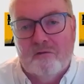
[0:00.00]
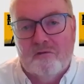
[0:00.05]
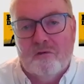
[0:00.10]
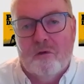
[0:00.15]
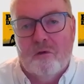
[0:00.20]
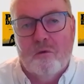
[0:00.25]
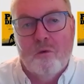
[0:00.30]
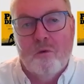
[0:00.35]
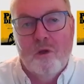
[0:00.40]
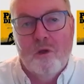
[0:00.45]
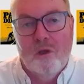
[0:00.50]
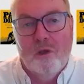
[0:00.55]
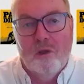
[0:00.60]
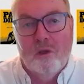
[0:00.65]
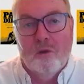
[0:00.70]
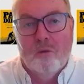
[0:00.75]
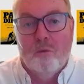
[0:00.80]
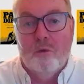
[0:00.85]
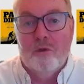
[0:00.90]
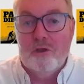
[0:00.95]
So
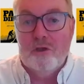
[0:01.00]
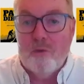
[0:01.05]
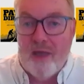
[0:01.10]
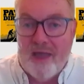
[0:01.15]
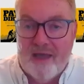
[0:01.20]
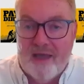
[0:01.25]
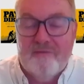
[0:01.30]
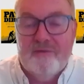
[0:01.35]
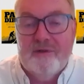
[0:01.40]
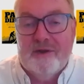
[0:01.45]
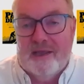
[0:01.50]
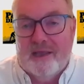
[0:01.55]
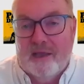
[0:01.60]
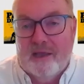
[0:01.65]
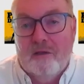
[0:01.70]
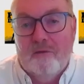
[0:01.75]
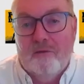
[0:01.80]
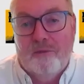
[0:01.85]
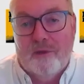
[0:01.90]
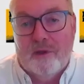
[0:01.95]
when you have an
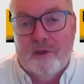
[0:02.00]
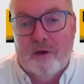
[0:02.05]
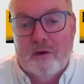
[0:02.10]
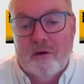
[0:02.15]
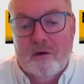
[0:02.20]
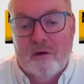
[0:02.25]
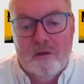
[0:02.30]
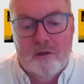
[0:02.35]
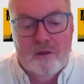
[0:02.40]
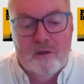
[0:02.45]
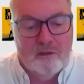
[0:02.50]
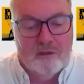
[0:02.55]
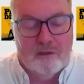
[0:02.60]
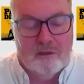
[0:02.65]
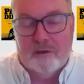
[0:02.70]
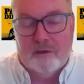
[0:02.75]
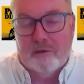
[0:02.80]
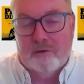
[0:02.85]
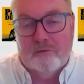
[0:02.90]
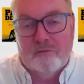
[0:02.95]
account there,
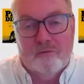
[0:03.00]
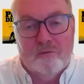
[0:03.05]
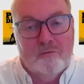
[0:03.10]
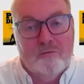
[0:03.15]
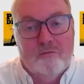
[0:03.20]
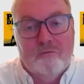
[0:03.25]
uh,